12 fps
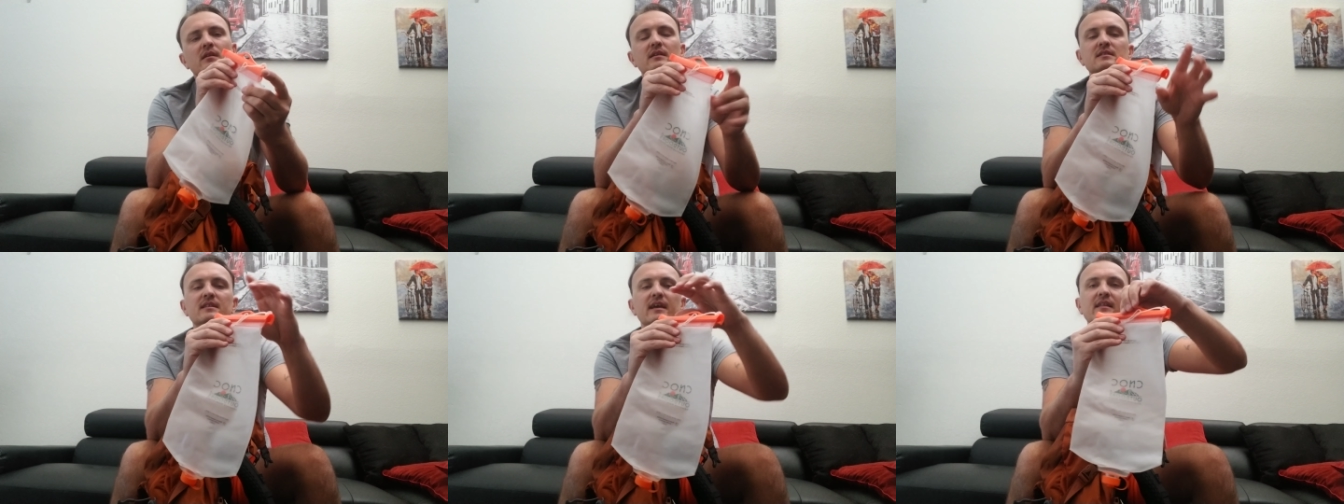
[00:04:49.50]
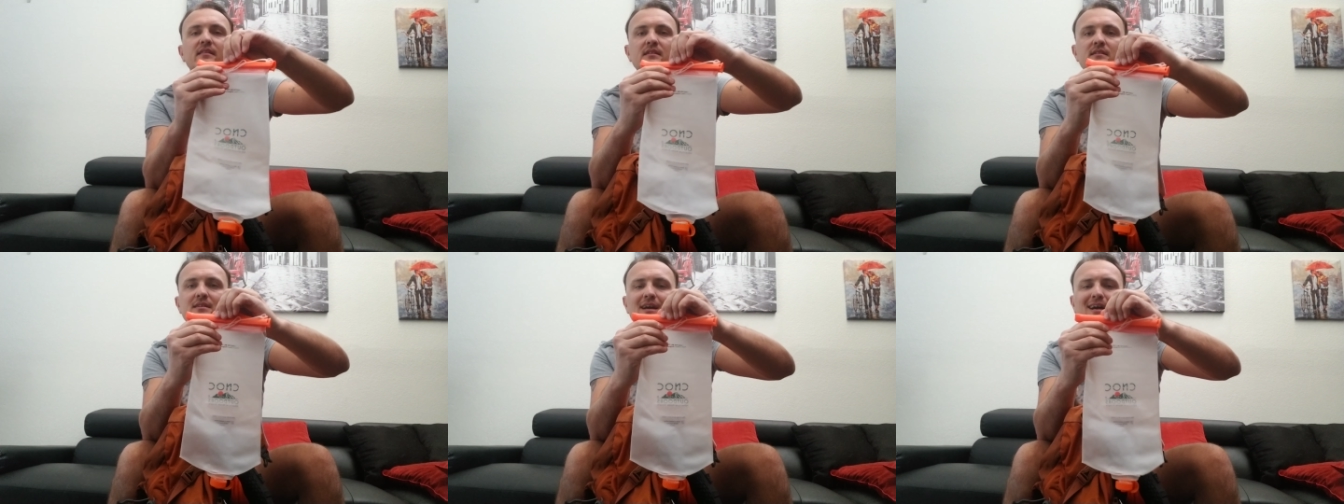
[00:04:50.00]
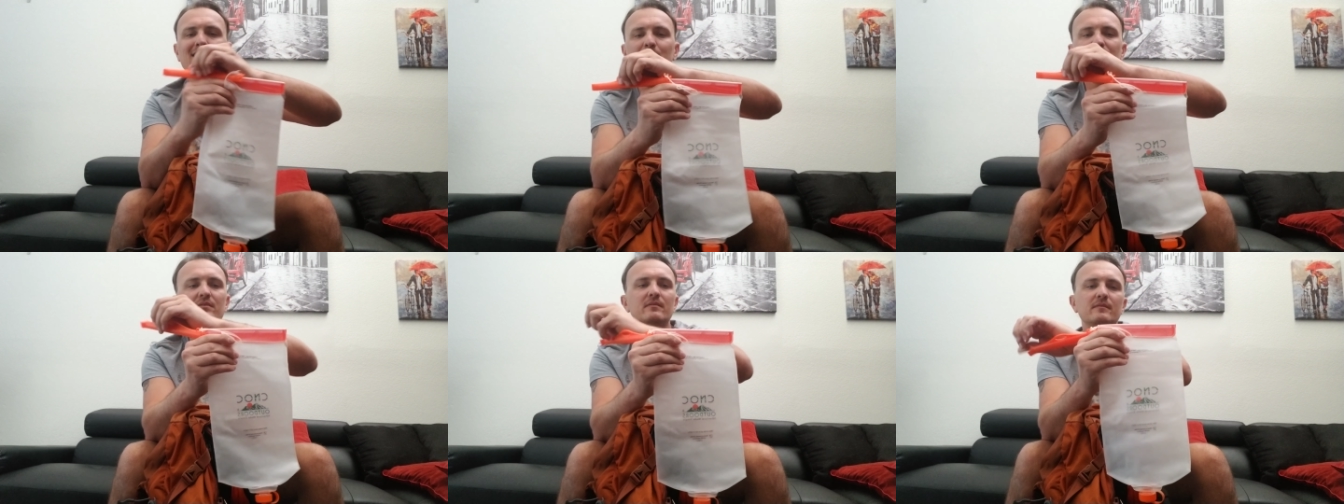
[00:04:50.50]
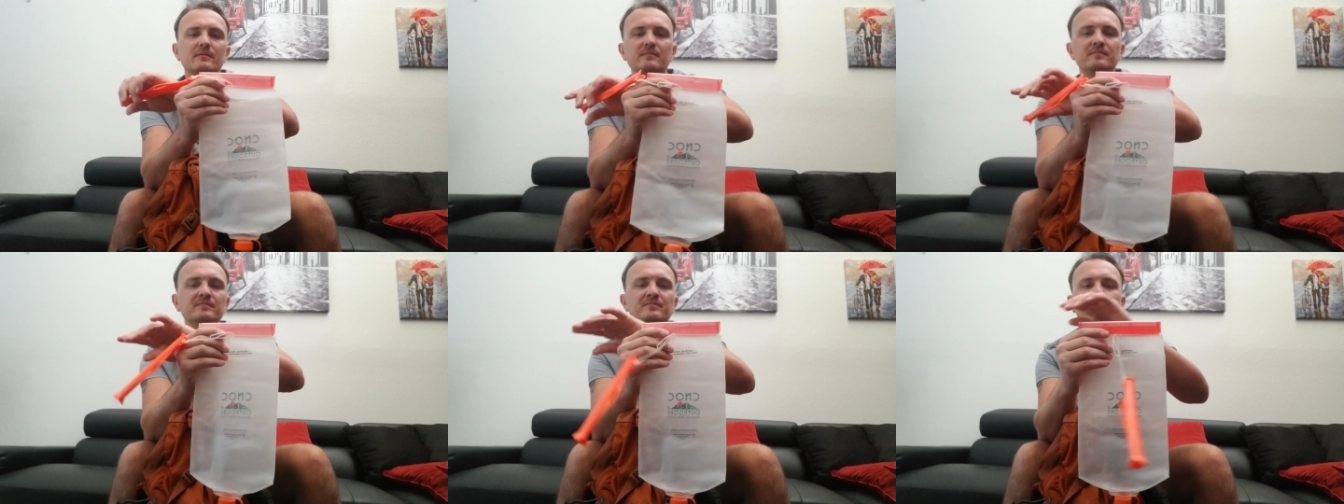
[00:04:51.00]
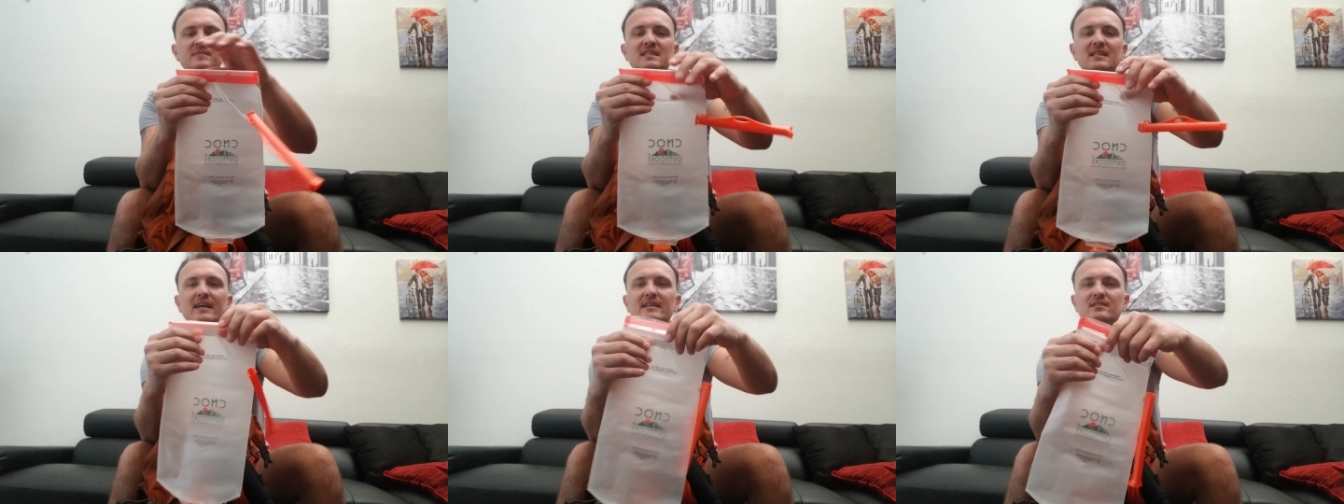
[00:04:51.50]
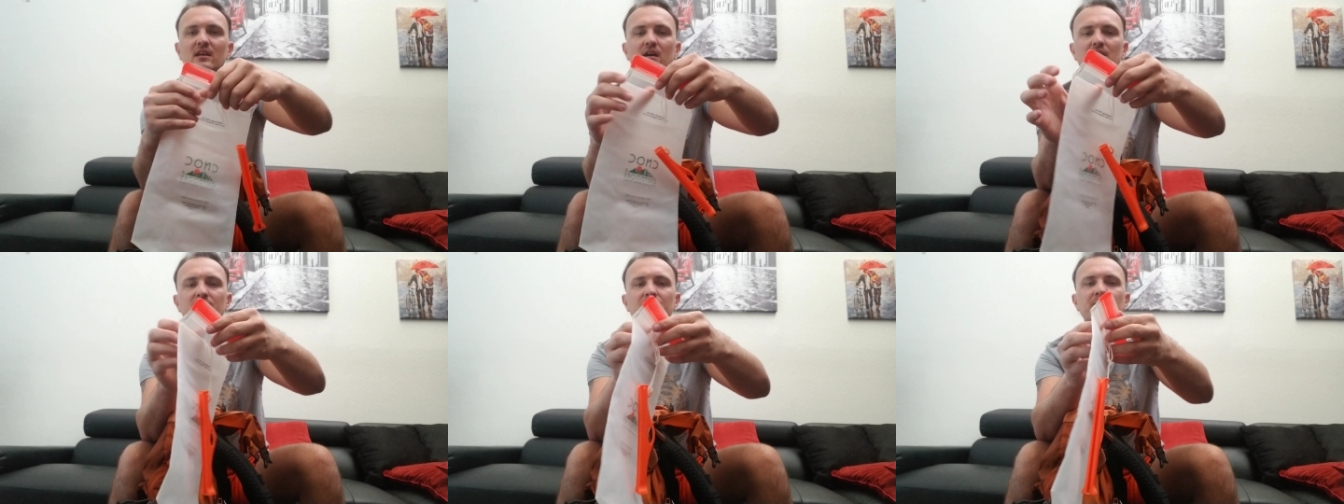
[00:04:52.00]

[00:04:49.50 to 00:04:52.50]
is that the top slides off